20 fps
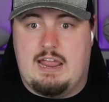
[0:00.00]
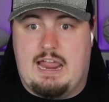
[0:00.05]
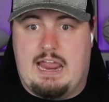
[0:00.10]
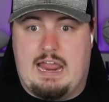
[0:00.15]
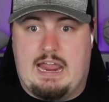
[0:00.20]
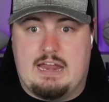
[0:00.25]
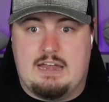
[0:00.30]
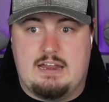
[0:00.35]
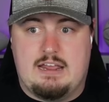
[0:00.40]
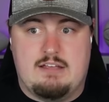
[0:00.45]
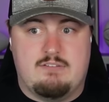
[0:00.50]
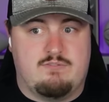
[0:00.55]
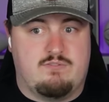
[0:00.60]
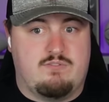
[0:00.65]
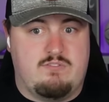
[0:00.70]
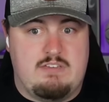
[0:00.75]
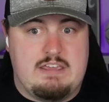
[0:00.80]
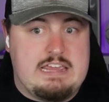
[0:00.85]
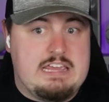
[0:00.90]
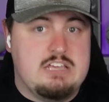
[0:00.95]
And
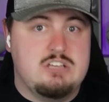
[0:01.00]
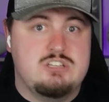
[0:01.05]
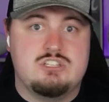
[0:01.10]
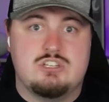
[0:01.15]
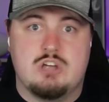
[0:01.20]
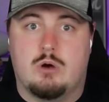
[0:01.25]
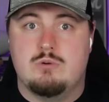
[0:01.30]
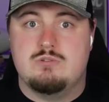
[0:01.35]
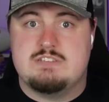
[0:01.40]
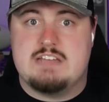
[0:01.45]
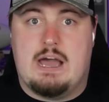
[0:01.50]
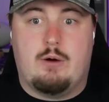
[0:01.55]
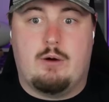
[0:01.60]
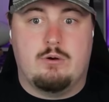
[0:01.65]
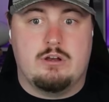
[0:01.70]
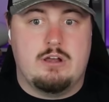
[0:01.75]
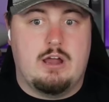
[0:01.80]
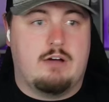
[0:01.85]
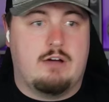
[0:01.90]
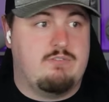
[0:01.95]
if he shows out
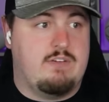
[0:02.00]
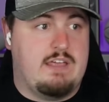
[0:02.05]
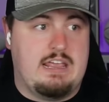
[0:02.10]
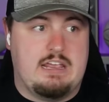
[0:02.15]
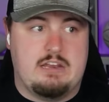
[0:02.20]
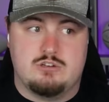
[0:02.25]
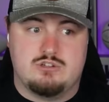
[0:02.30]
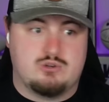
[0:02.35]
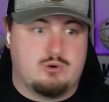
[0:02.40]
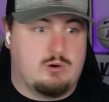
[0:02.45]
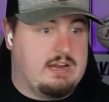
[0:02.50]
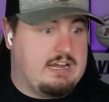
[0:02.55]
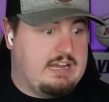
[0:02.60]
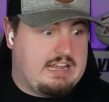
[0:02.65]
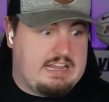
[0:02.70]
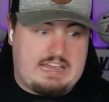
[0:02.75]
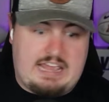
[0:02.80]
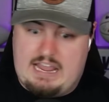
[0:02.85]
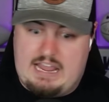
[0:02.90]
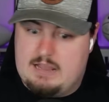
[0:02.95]
enough in
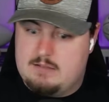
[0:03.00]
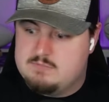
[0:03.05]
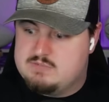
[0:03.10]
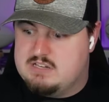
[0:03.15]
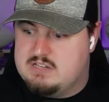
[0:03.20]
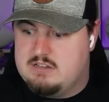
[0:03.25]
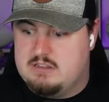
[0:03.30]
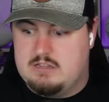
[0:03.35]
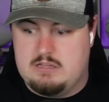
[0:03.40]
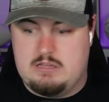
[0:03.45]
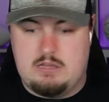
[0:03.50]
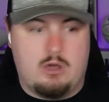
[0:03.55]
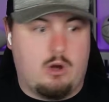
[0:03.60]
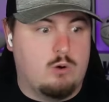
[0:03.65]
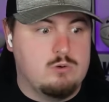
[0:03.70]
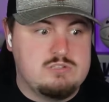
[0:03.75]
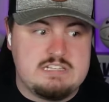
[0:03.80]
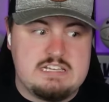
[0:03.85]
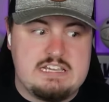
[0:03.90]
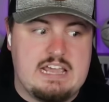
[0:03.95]
training camps and the
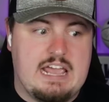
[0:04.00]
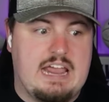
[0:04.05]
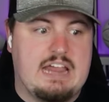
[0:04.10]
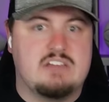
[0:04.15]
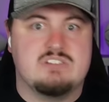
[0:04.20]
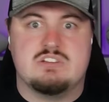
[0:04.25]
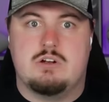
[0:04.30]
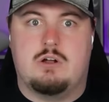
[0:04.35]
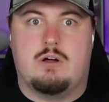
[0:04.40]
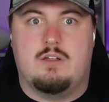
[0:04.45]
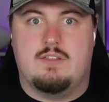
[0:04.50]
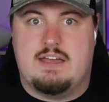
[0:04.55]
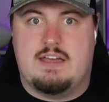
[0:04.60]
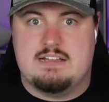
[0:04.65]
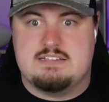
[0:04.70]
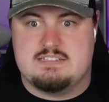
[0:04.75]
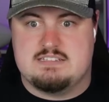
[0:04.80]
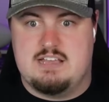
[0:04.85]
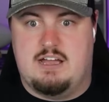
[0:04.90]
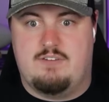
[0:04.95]
OTAs and all
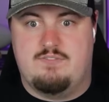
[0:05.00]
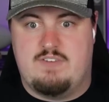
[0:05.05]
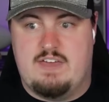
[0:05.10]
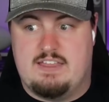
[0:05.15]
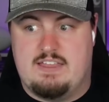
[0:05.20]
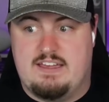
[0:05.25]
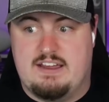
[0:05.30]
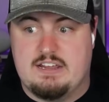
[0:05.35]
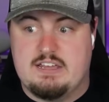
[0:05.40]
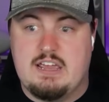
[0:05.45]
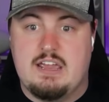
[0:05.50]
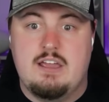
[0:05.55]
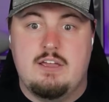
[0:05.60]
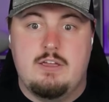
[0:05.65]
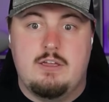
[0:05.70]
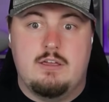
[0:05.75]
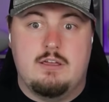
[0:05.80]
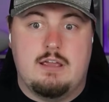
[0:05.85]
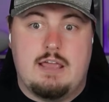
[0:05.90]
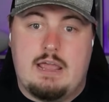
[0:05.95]
that stuff that, like,
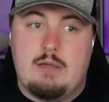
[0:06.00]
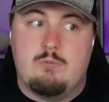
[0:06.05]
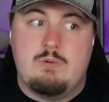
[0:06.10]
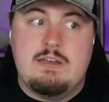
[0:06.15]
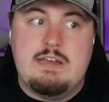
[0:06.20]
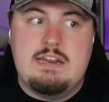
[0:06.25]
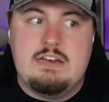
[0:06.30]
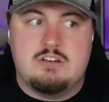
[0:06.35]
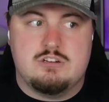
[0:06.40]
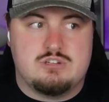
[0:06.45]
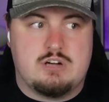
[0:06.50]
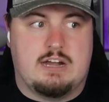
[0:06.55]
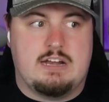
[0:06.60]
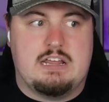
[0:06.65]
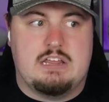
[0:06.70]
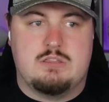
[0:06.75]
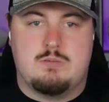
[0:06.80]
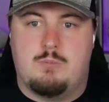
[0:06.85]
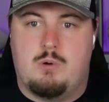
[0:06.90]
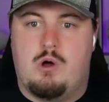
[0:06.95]
hey, we need to try to
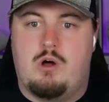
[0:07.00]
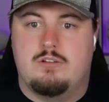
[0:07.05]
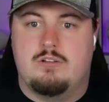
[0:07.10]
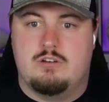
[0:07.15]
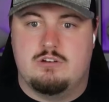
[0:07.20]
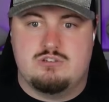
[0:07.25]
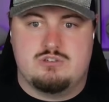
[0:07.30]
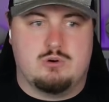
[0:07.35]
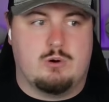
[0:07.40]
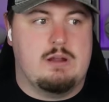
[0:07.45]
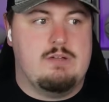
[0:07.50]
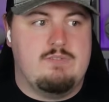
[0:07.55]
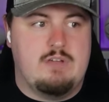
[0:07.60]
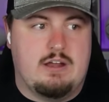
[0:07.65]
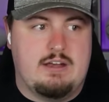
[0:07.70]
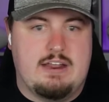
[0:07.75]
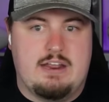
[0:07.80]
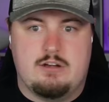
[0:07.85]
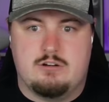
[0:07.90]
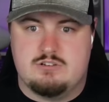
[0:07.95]
get the ball into
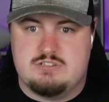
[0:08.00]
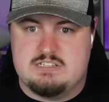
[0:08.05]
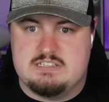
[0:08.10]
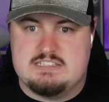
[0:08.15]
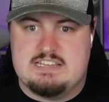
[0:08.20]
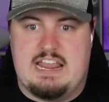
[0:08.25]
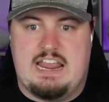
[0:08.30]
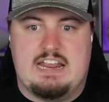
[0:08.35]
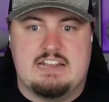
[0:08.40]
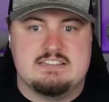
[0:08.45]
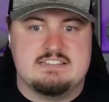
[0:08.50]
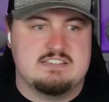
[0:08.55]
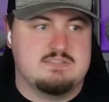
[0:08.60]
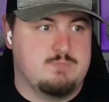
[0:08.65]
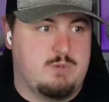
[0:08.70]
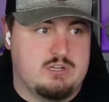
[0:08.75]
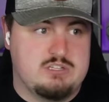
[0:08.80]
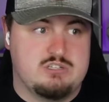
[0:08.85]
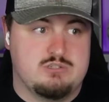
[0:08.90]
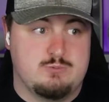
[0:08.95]
TreyVeon Henderson's hands as
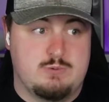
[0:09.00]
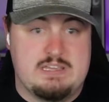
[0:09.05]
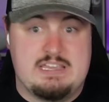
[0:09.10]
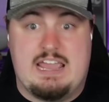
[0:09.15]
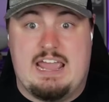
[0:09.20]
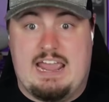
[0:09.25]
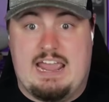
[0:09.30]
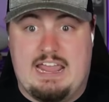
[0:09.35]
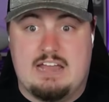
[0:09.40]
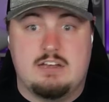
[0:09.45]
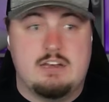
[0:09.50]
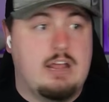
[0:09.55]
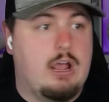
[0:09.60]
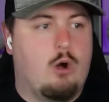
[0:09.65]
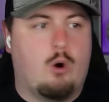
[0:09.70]
much as we can.